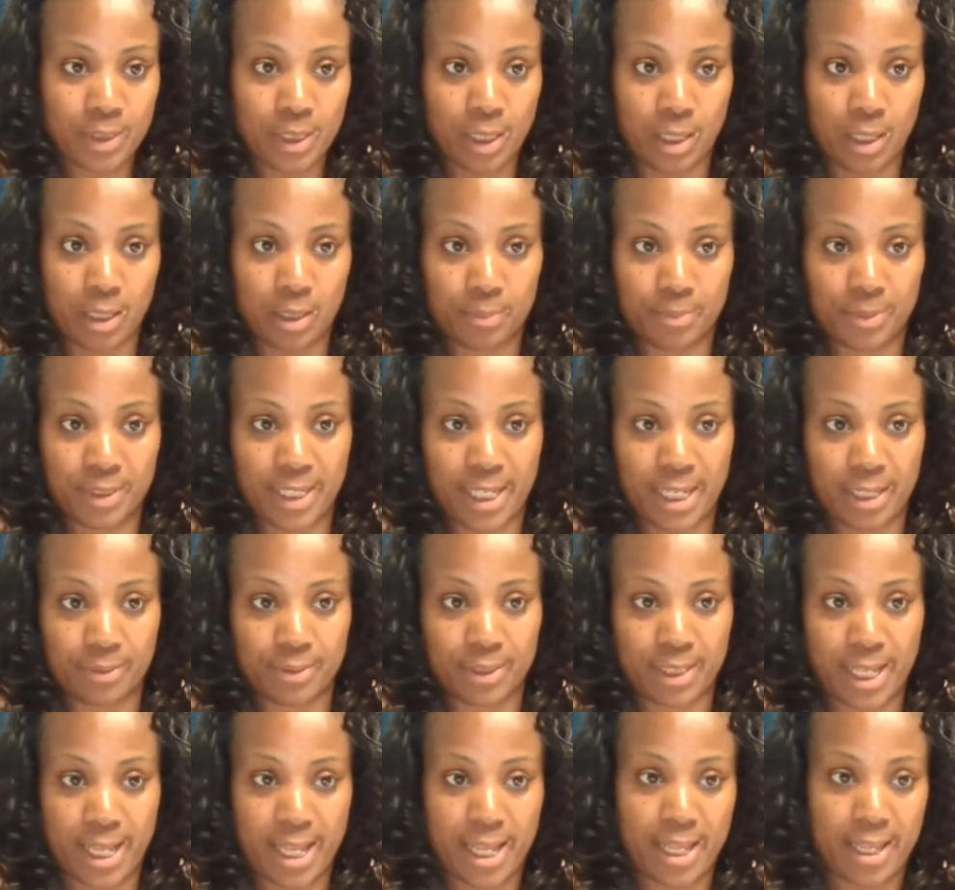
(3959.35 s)
Now,
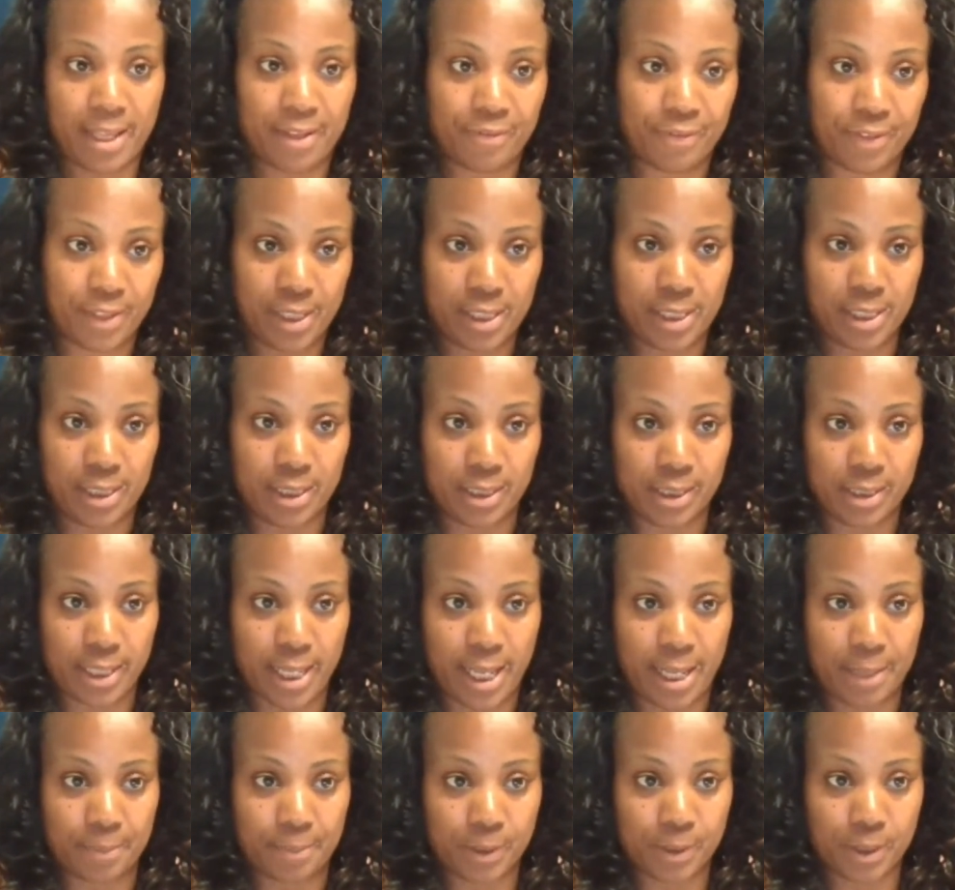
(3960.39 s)
NAV is
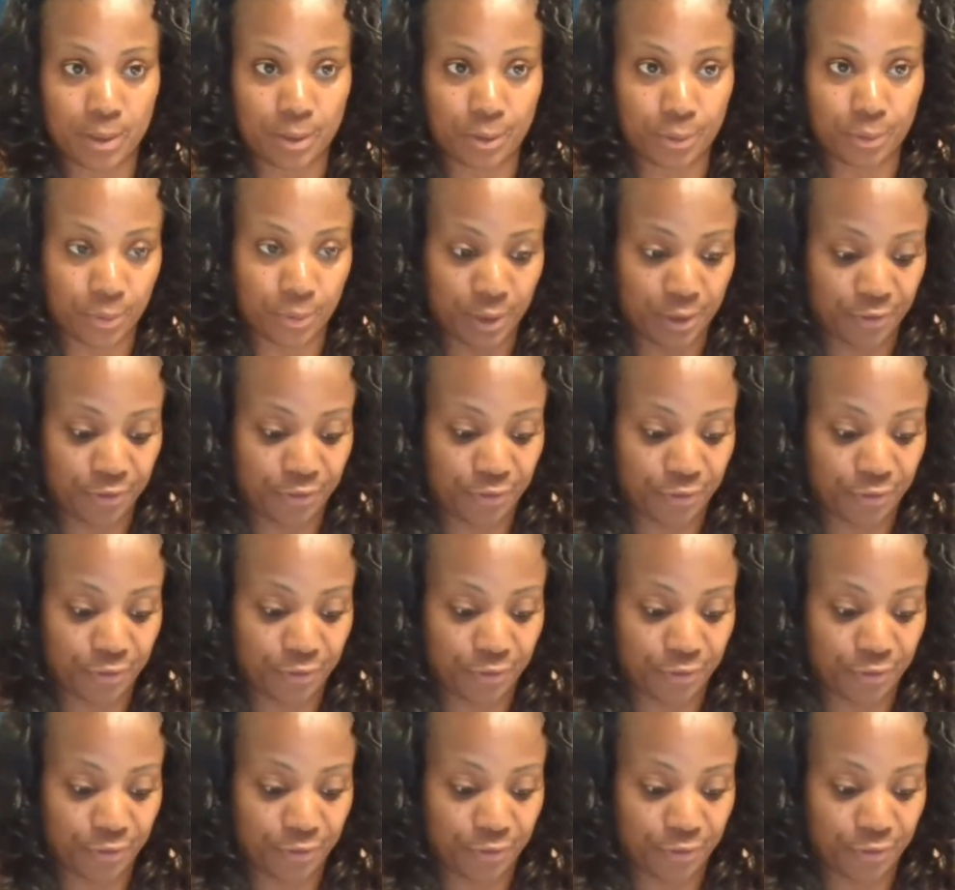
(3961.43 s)
absolutely